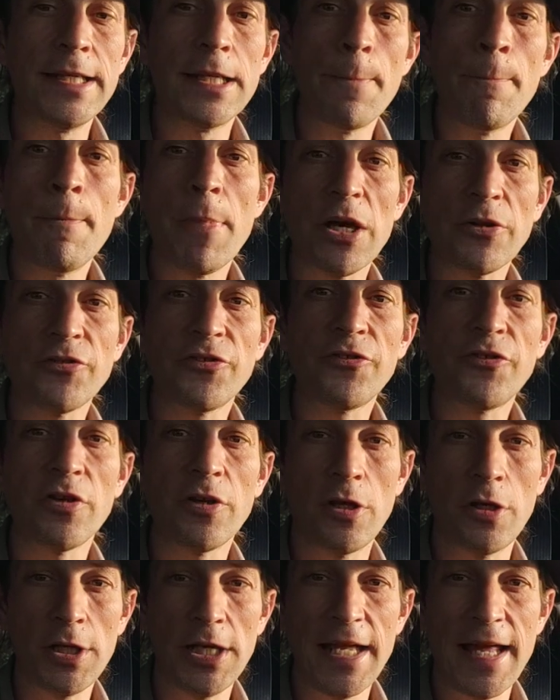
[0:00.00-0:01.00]
must
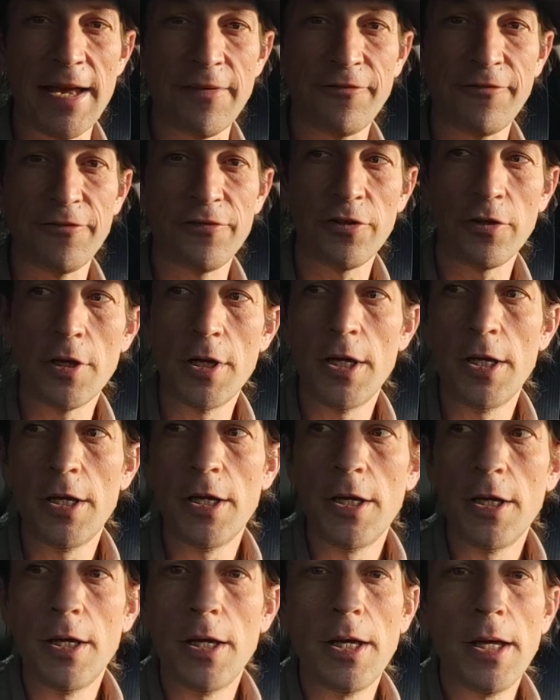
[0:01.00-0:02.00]
turn left,
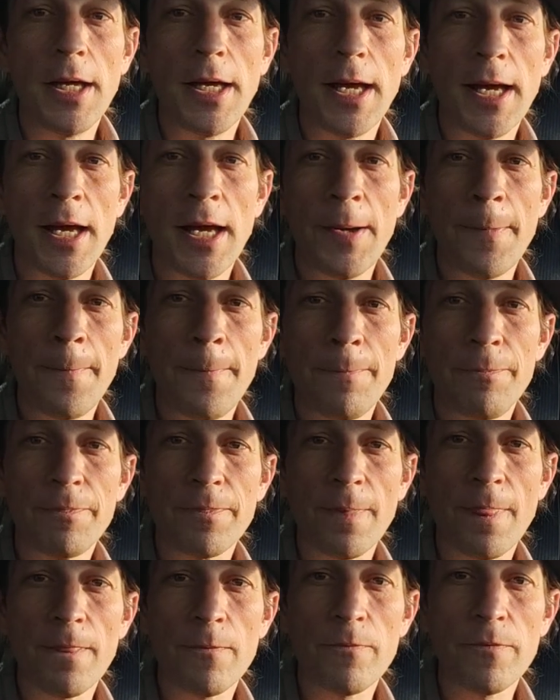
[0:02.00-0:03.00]

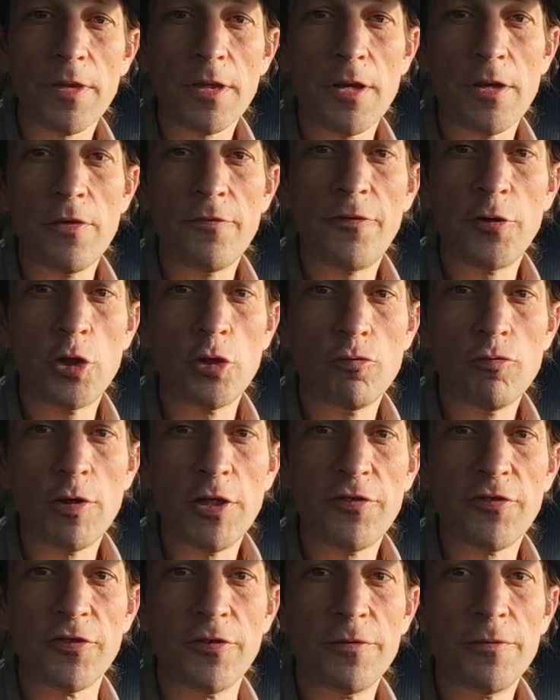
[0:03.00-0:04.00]
for good
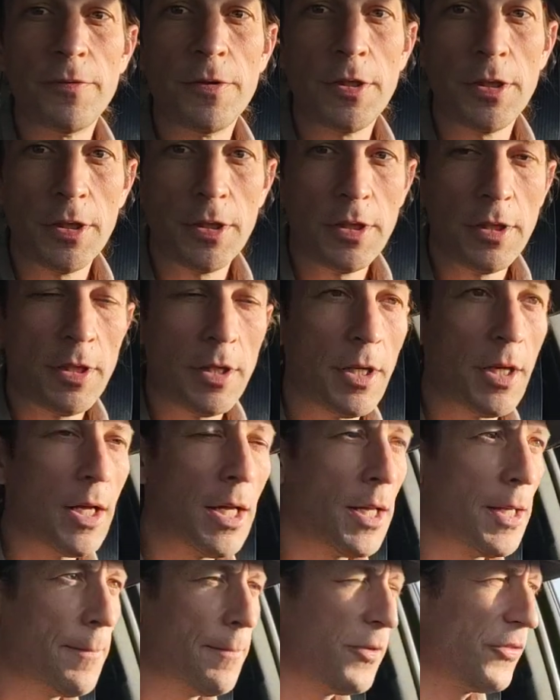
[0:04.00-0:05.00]
reason.
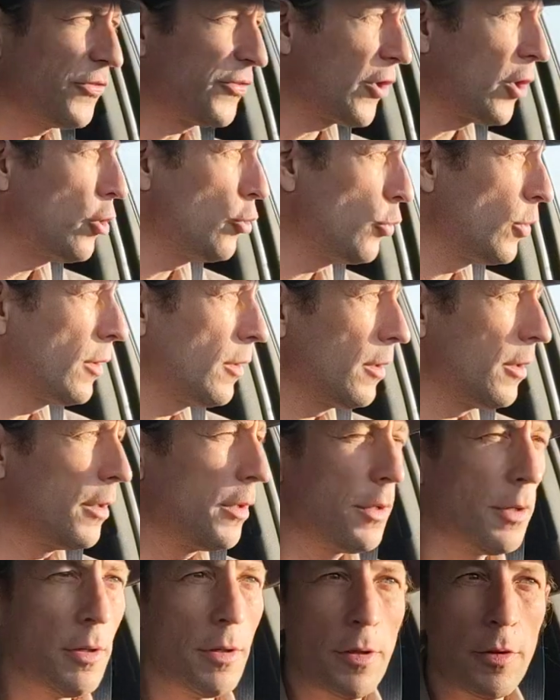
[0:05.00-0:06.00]
So
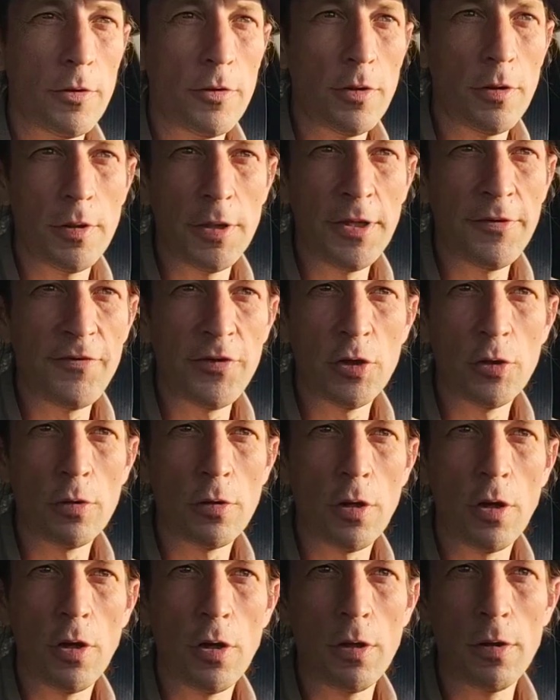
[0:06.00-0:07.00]
if
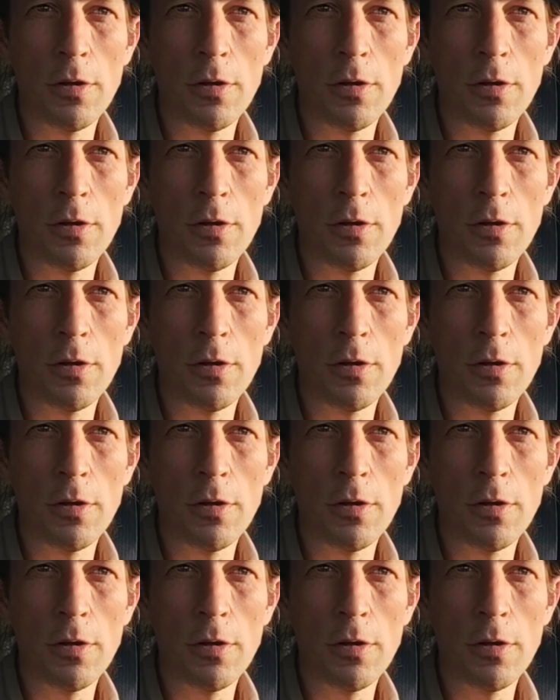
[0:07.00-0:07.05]
you're